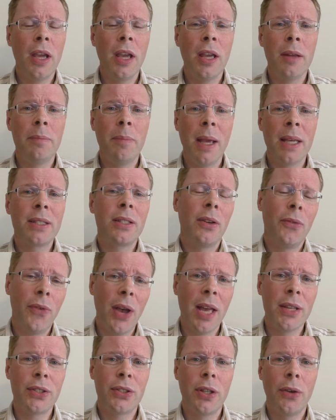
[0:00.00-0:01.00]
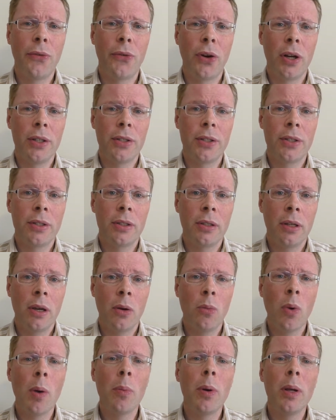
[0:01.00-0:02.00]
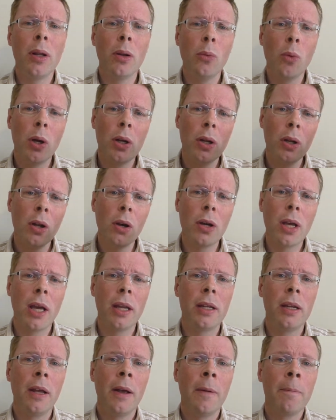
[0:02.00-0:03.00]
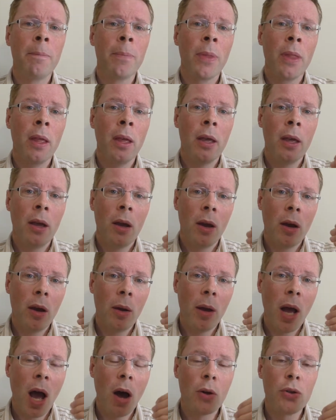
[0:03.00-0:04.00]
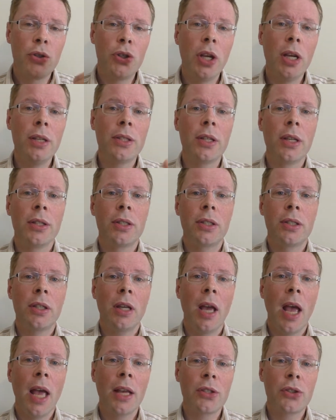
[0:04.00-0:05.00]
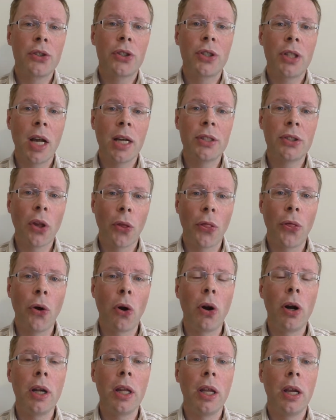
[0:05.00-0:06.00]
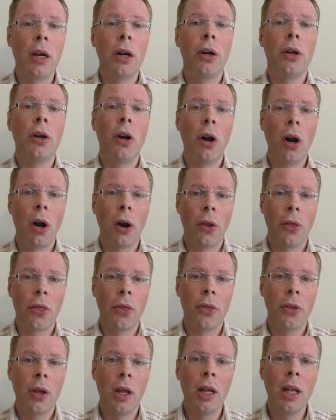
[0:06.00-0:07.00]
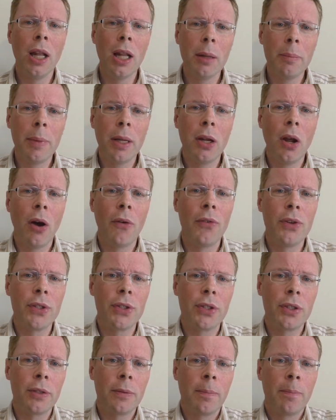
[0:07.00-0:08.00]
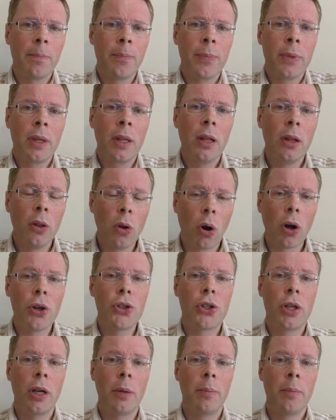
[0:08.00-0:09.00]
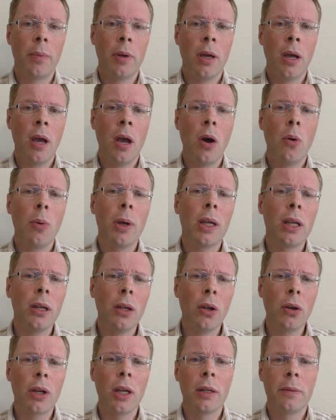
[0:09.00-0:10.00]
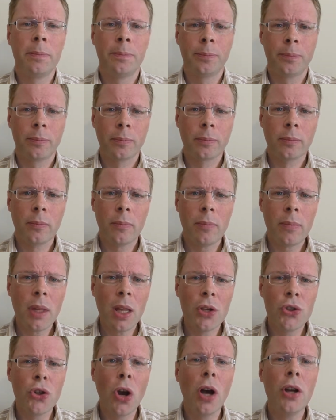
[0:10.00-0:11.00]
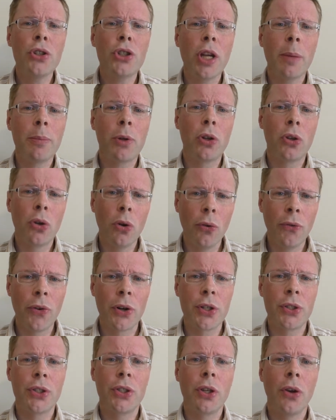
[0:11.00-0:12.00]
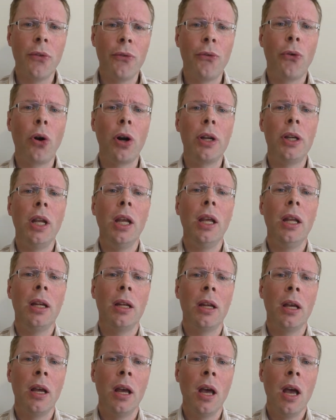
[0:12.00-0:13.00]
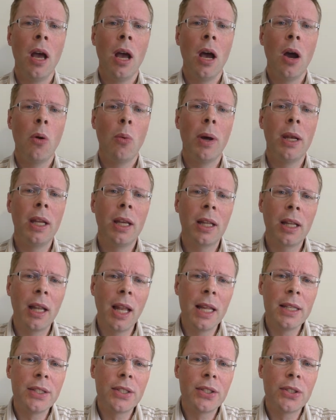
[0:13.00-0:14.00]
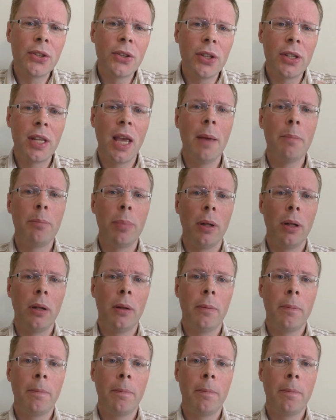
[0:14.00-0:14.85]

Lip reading: it makes a vast difference. When we want to look at how Jesus exercised authority here on earth, a little bit of his lordship, we can look at John chapter 2 verse 14, when he cleansed the temple.